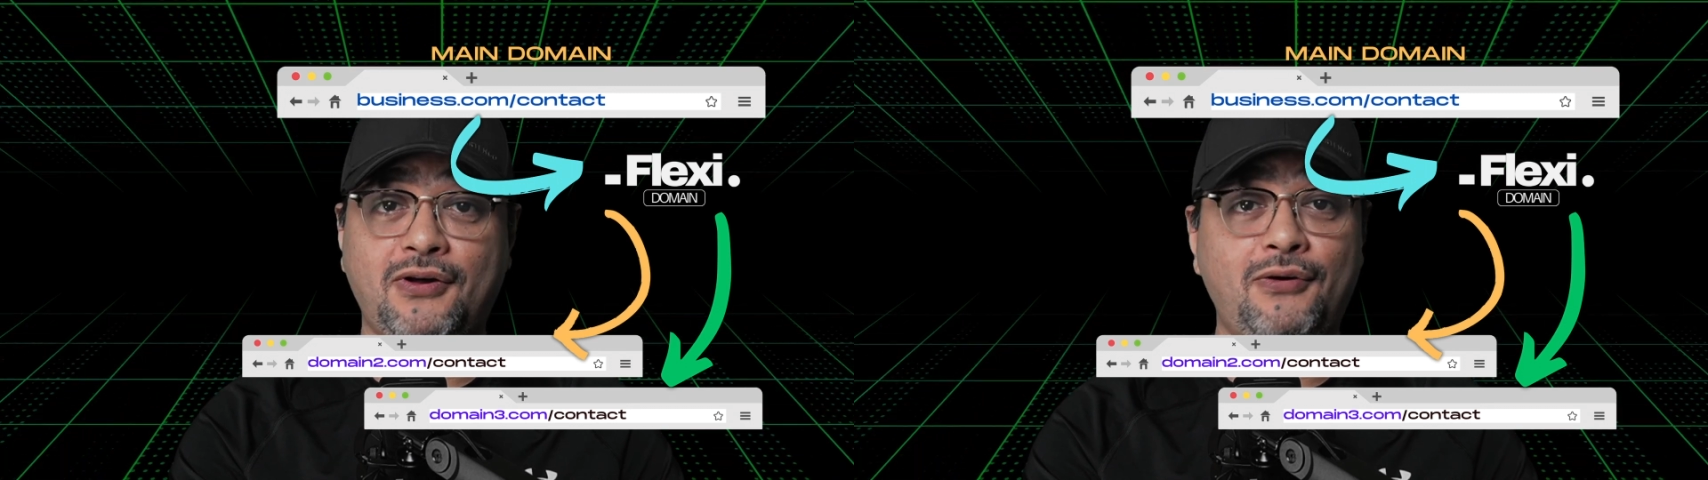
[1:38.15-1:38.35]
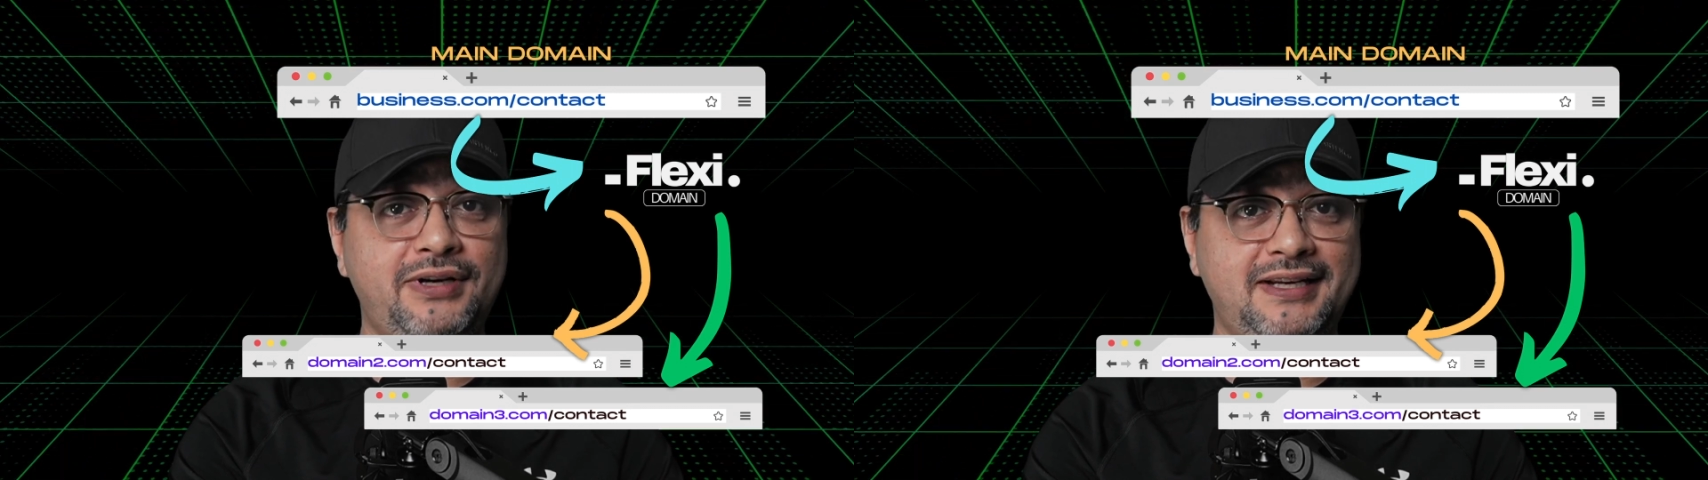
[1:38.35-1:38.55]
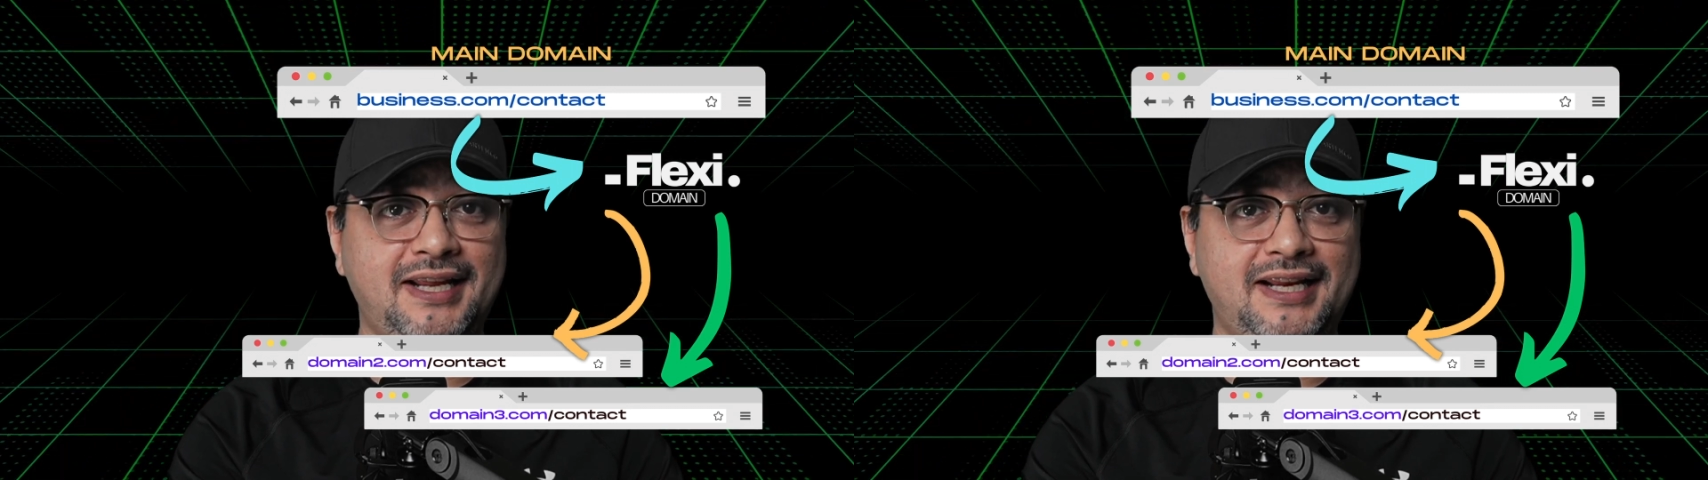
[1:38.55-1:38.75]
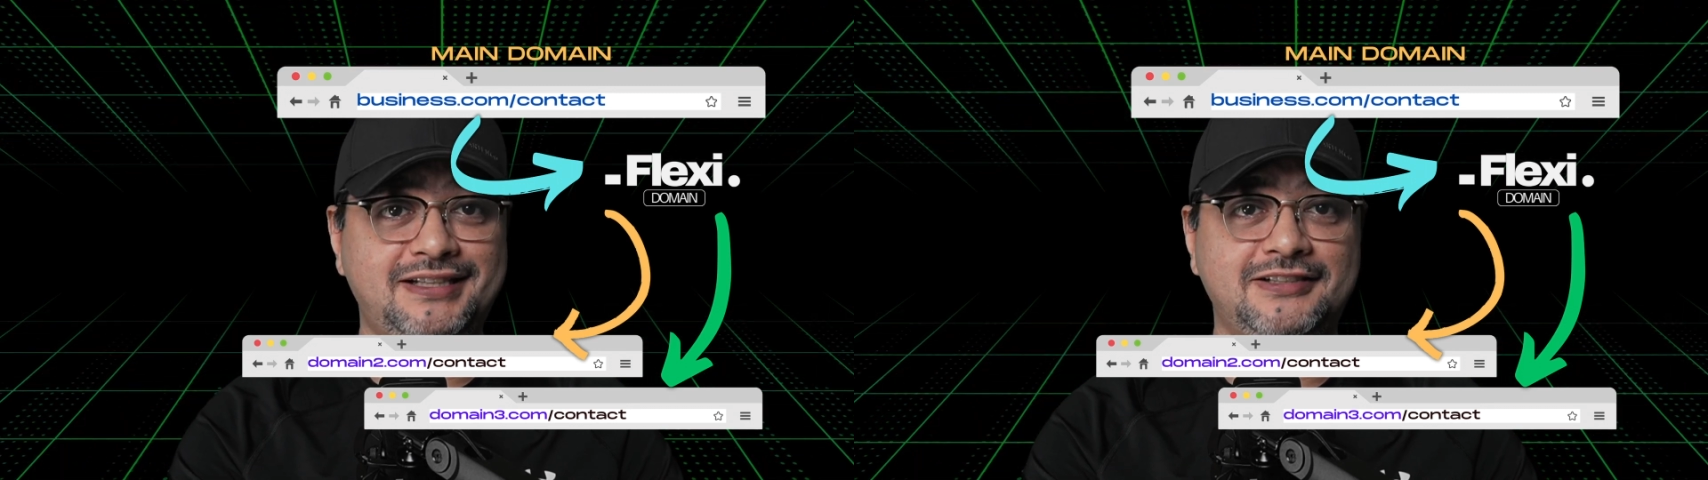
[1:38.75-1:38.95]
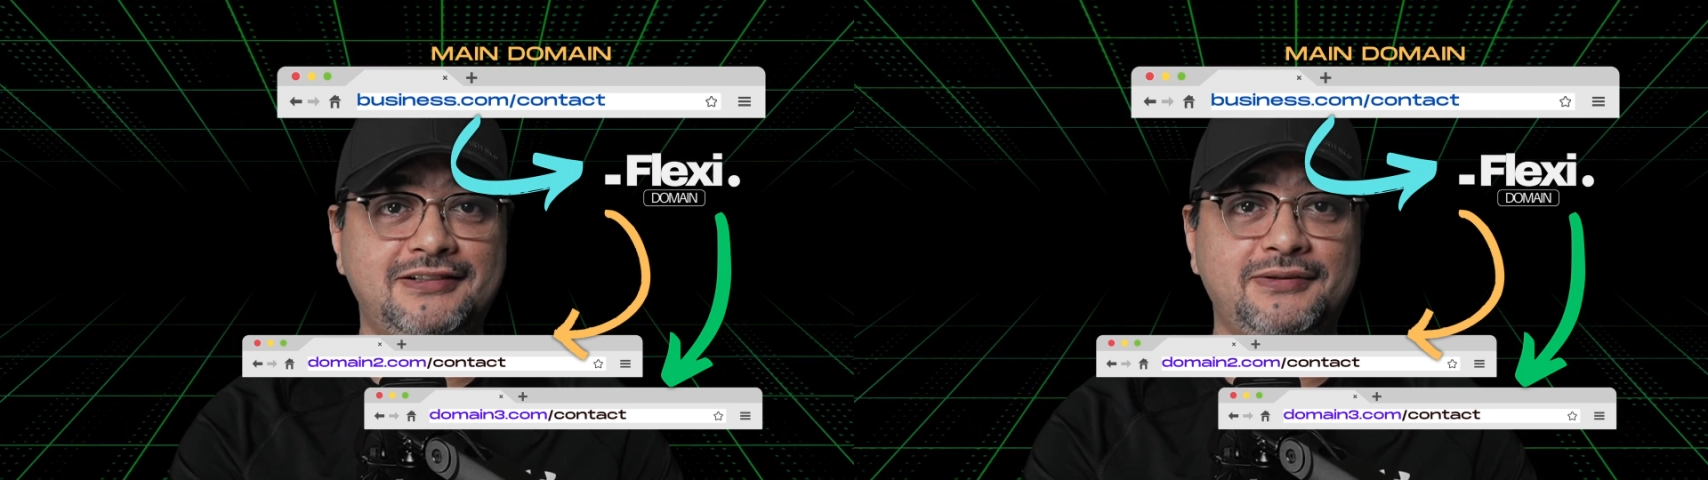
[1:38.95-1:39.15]
or
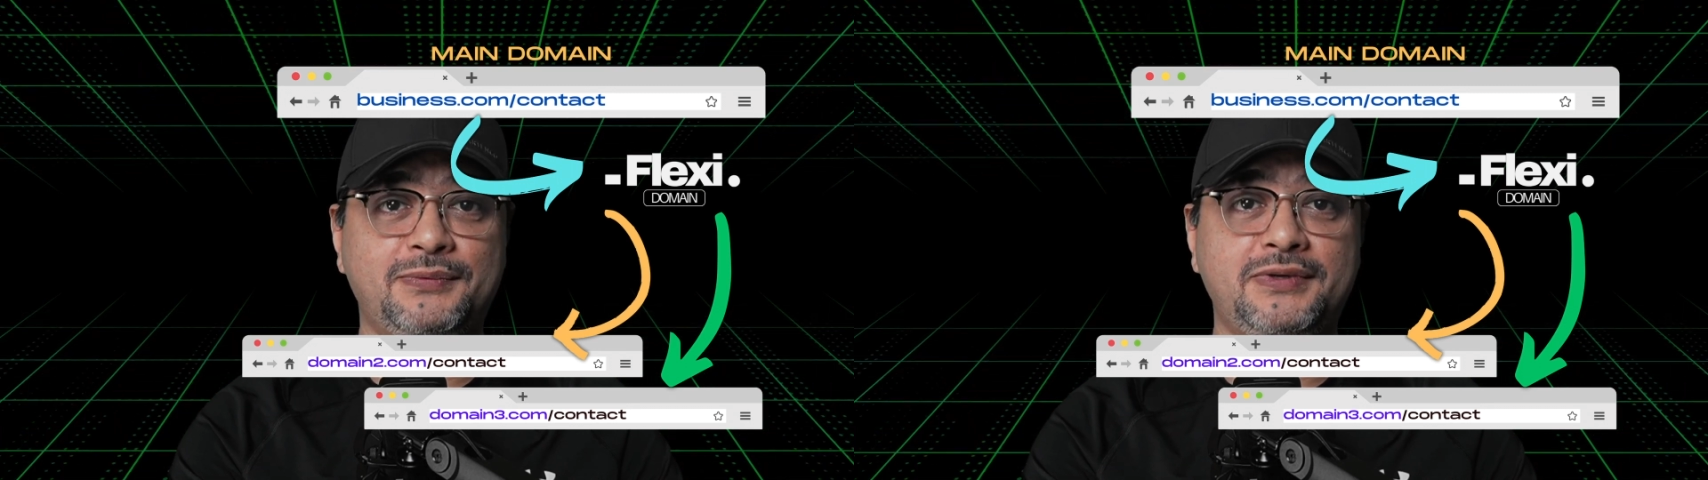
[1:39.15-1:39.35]
redirection,